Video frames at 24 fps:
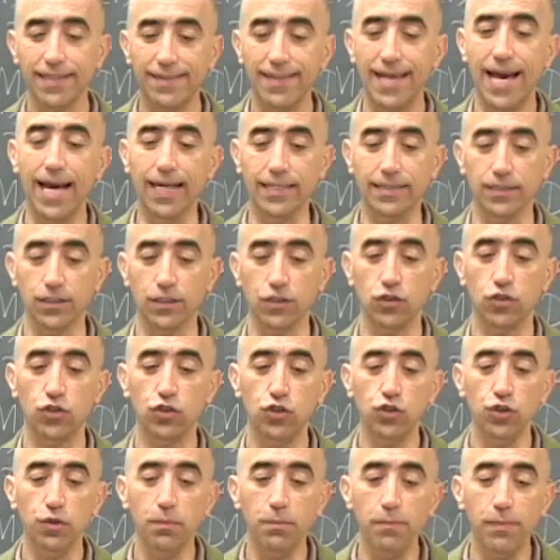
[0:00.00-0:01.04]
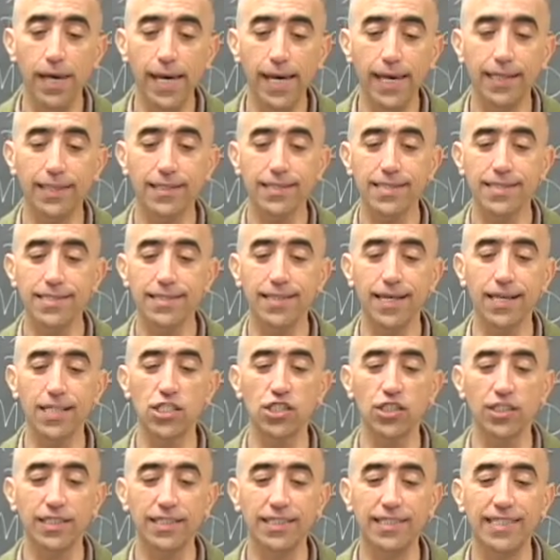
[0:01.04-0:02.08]
that to make
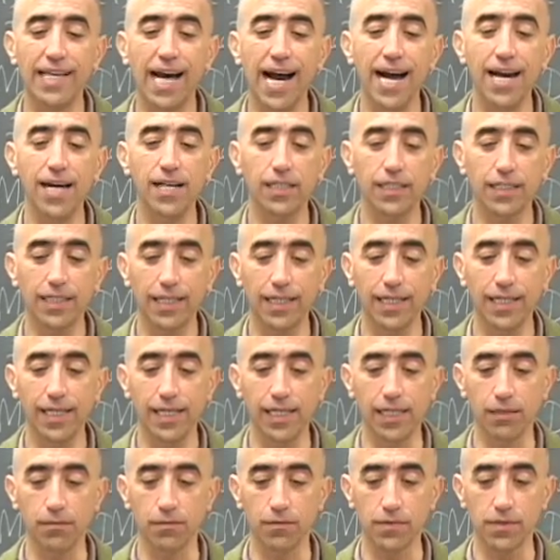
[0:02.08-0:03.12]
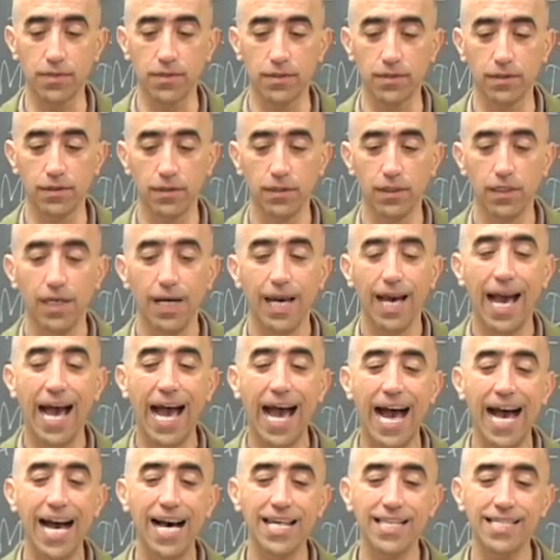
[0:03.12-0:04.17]
such dire claims
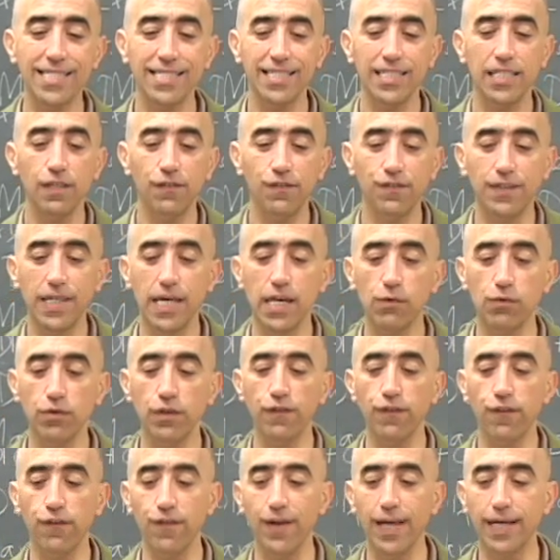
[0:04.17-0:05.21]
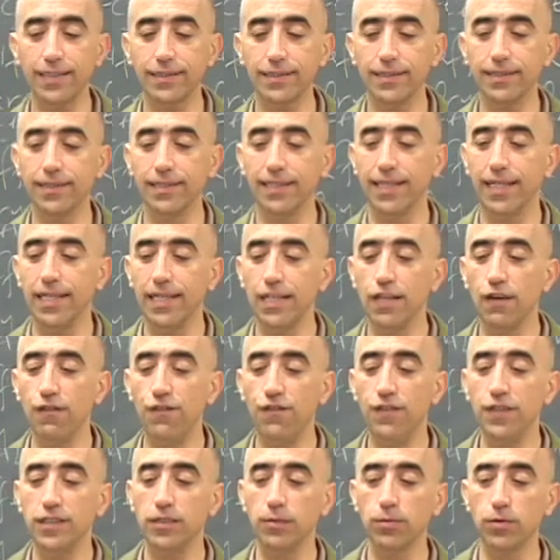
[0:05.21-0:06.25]
as if they reflected
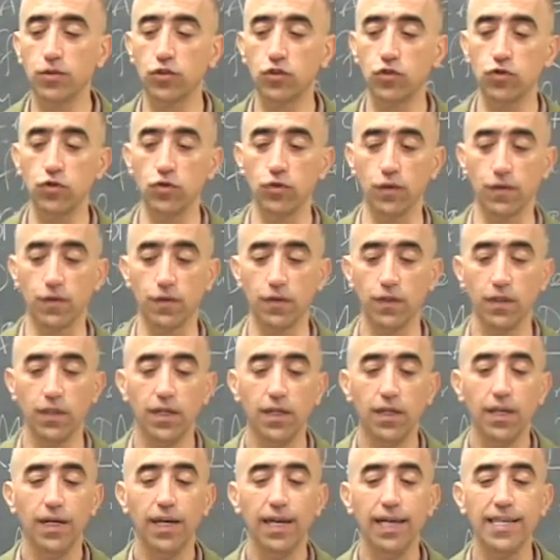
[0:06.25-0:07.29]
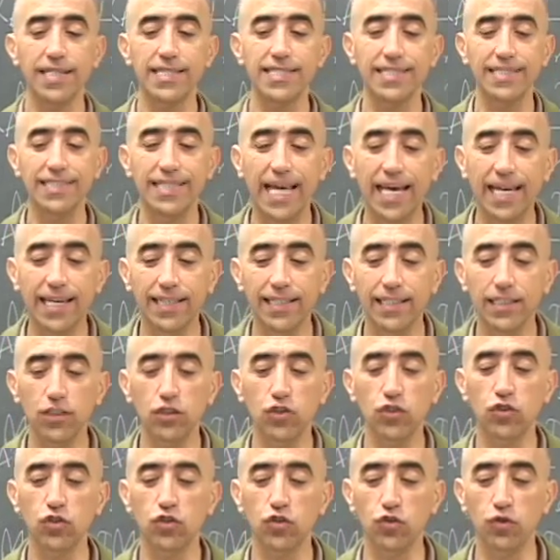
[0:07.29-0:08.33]
inevitable truth is likely
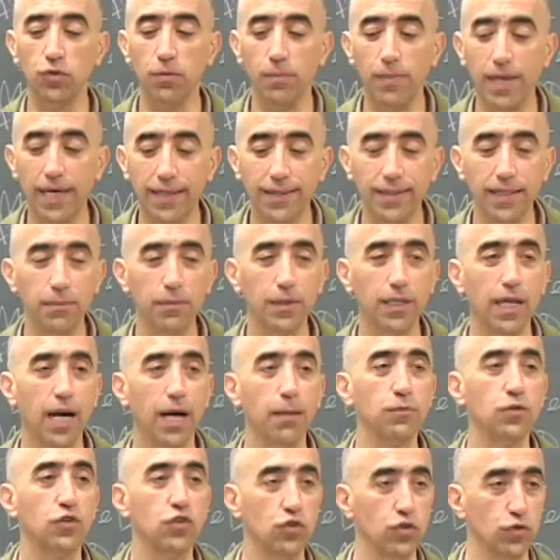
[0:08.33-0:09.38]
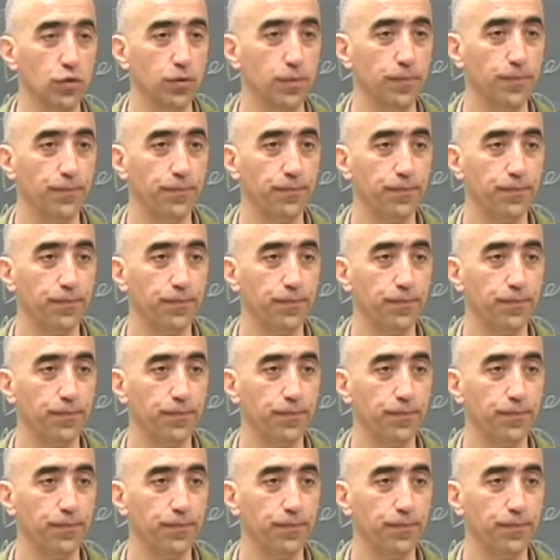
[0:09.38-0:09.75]
to make them come true.